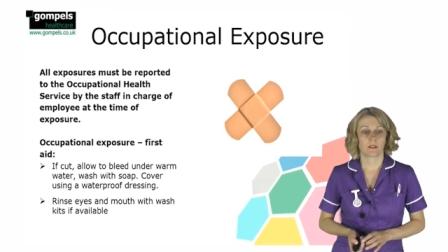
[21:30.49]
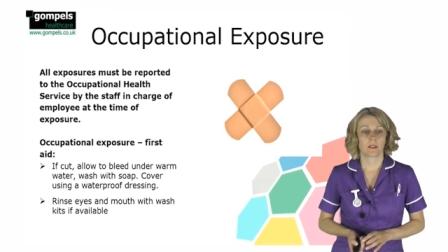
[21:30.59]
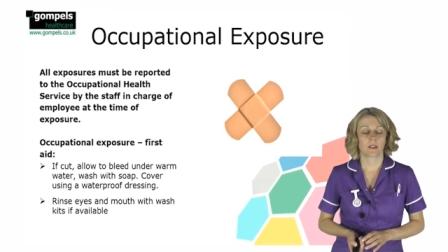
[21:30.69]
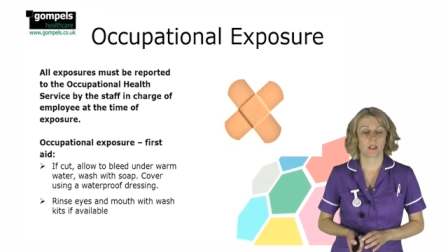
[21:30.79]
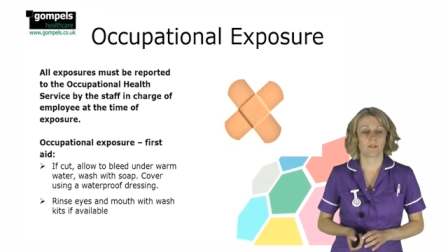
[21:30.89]

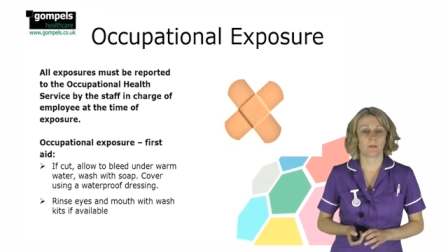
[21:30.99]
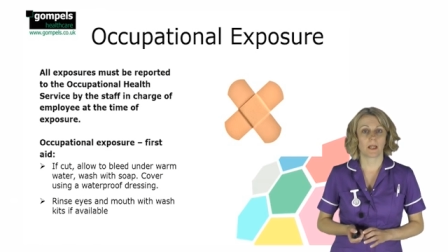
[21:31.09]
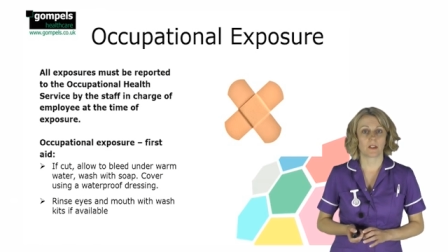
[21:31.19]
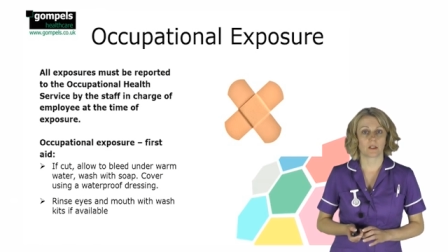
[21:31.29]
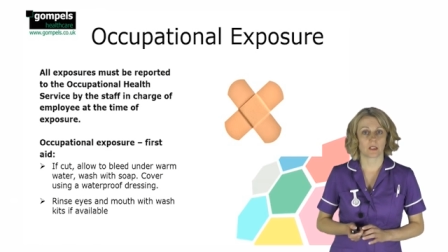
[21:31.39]
So if a
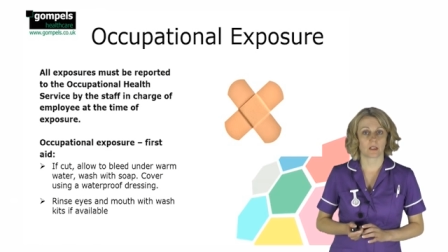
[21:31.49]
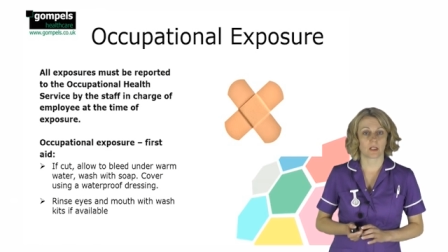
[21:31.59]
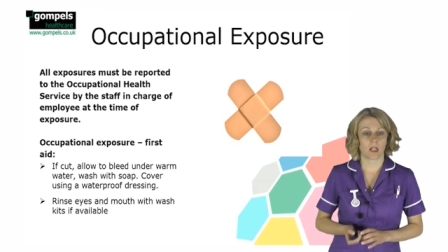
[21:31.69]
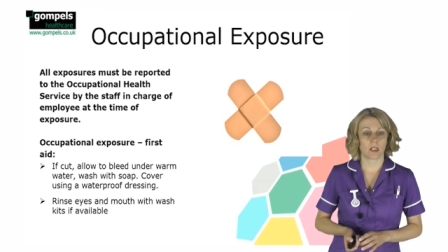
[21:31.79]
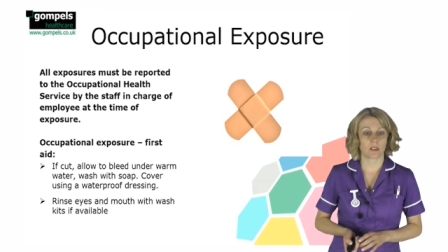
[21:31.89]
patient is
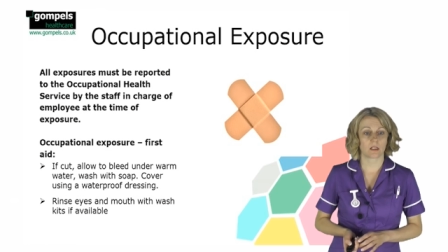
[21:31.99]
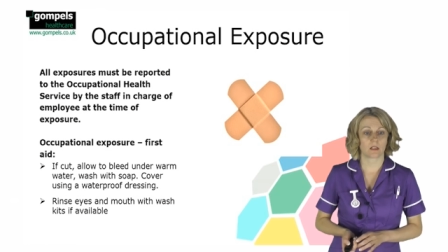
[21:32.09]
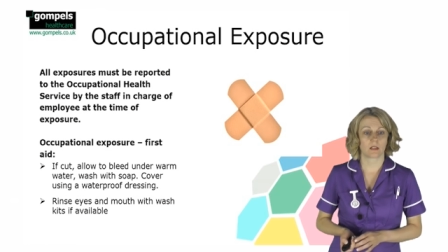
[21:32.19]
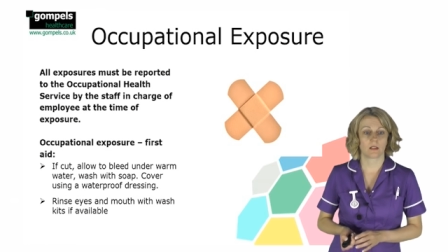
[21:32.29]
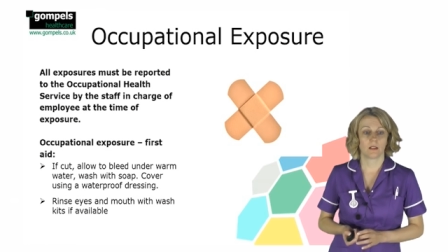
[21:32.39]
cut,
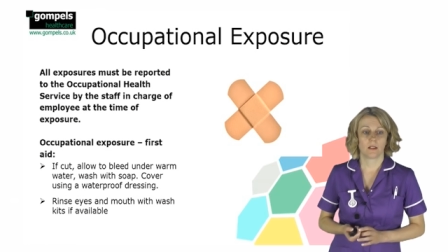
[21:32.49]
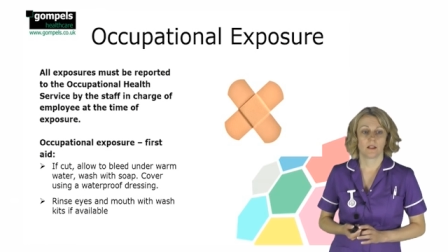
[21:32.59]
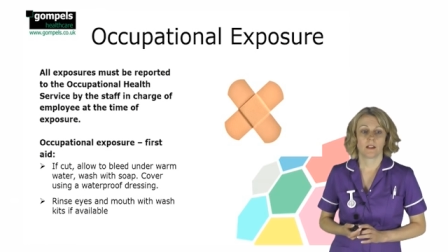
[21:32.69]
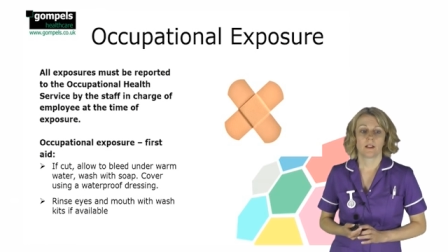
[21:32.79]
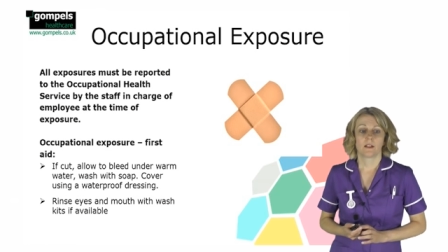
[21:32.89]

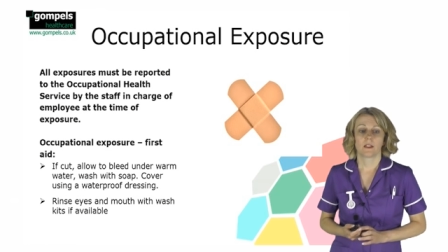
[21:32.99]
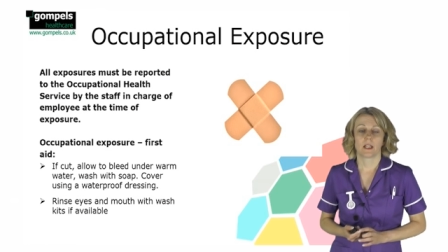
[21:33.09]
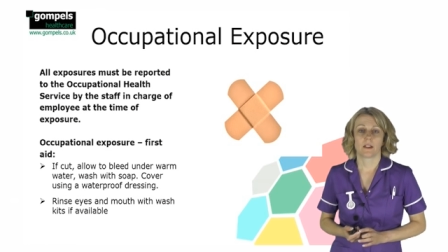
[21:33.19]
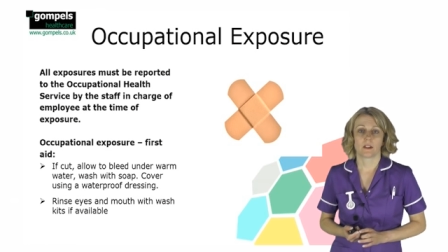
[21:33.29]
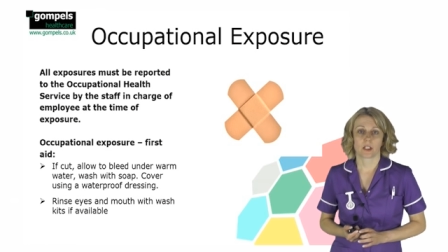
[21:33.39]

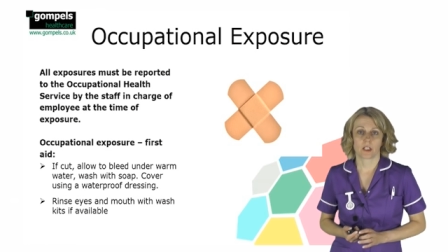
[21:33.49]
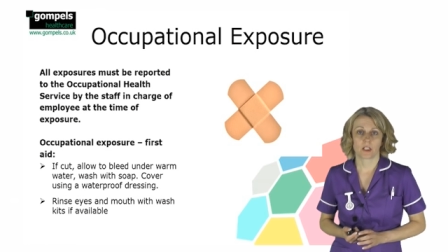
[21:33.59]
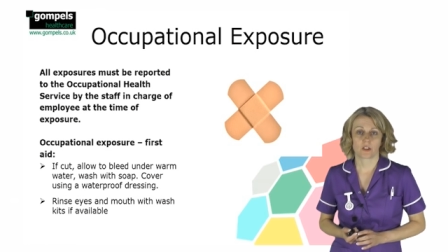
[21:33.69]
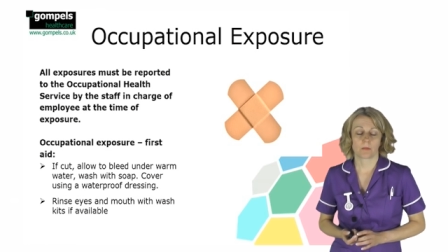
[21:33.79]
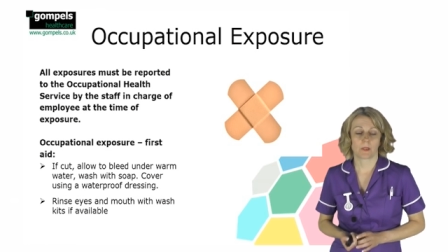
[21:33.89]
then the
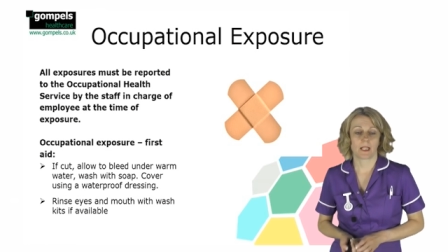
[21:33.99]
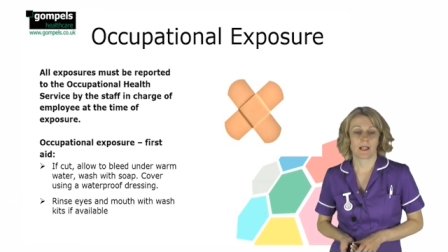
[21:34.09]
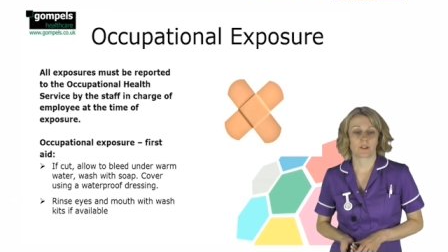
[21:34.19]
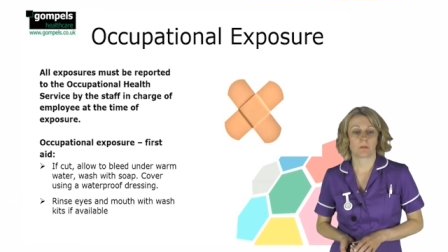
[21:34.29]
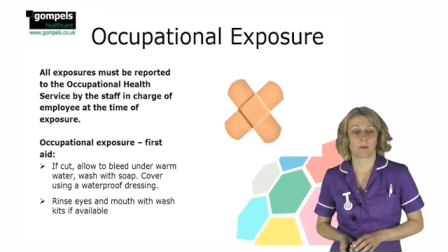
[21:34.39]
cut should be
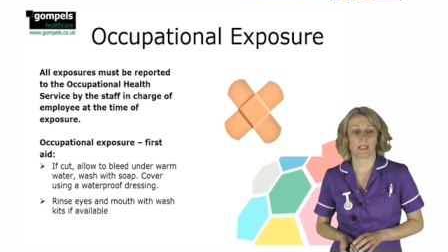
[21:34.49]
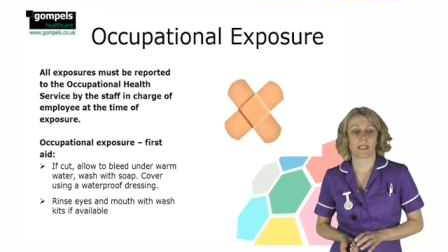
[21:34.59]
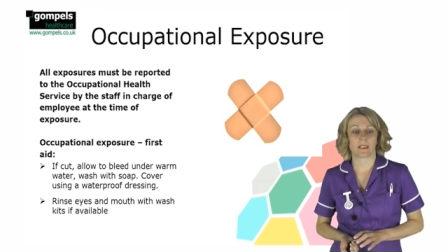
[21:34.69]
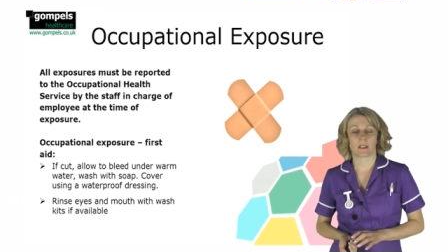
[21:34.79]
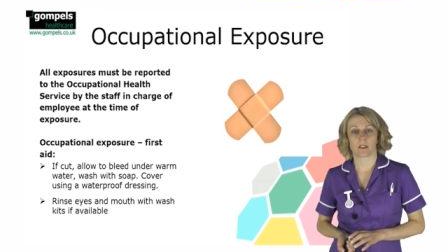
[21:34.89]
allowed to
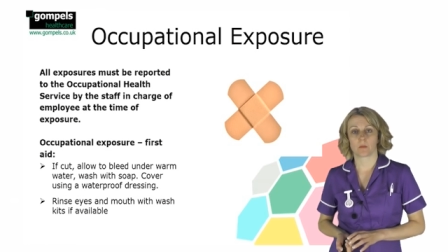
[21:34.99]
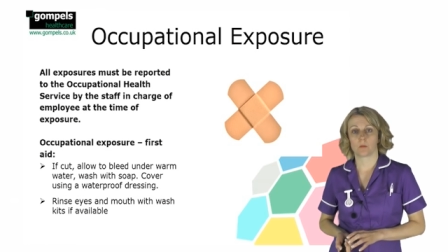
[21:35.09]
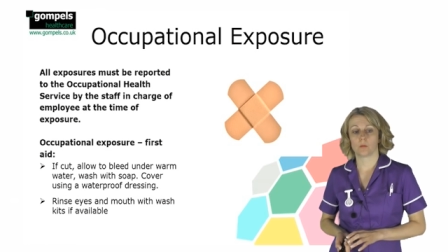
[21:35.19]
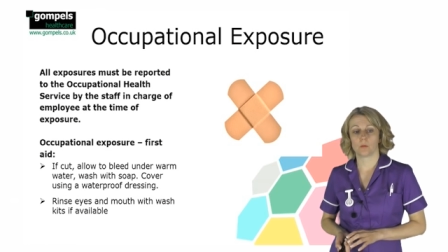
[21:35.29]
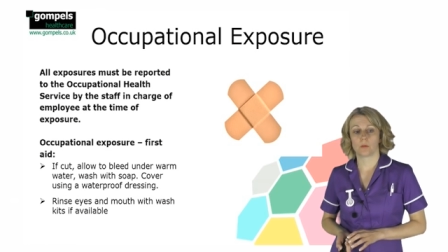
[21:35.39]
bleed under
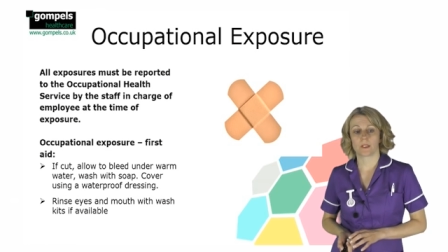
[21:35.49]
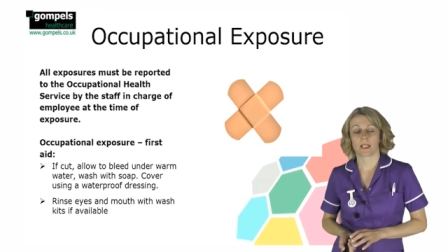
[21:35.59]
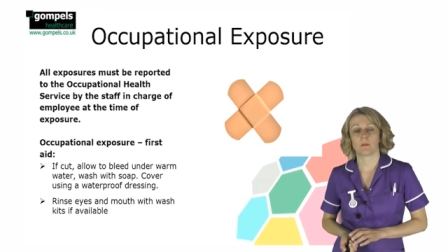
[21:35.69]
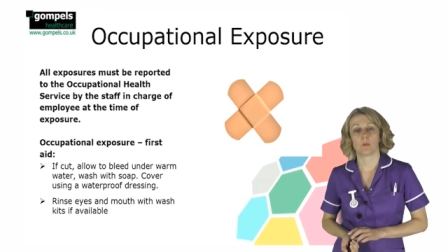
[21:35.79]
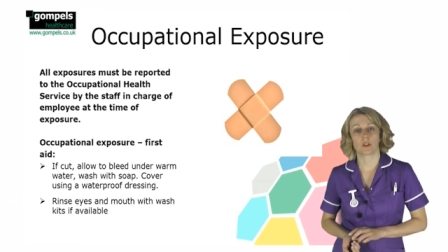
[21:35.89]
warm water
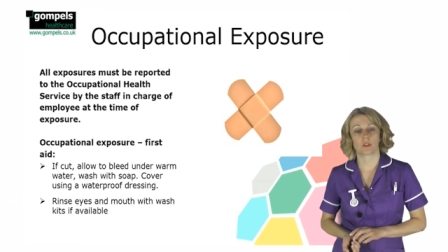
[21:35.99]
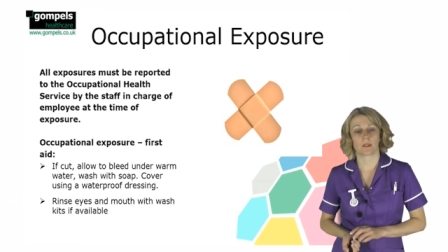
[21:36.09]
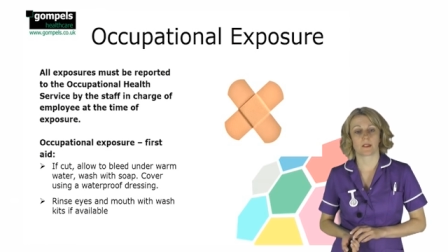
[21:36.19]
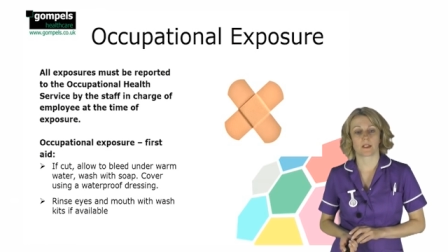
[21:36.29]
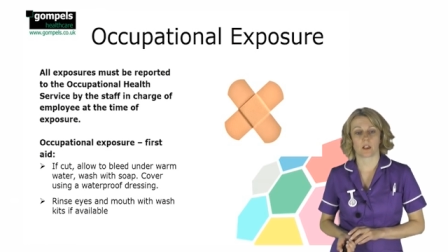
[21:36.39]
and washed
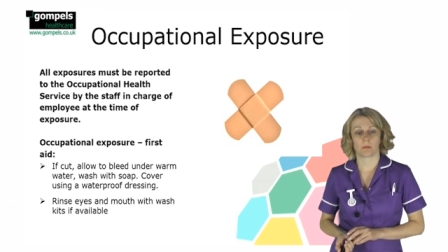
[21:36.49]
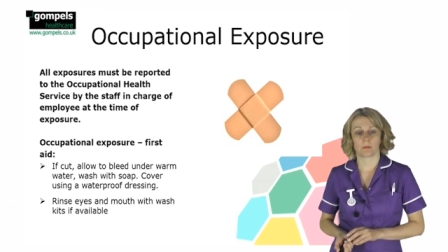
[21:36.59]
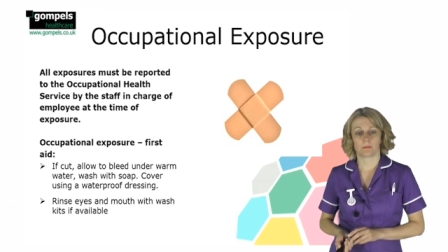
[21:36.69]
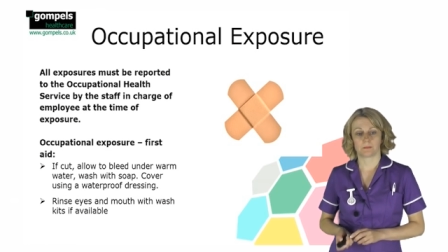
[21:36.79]
with soap.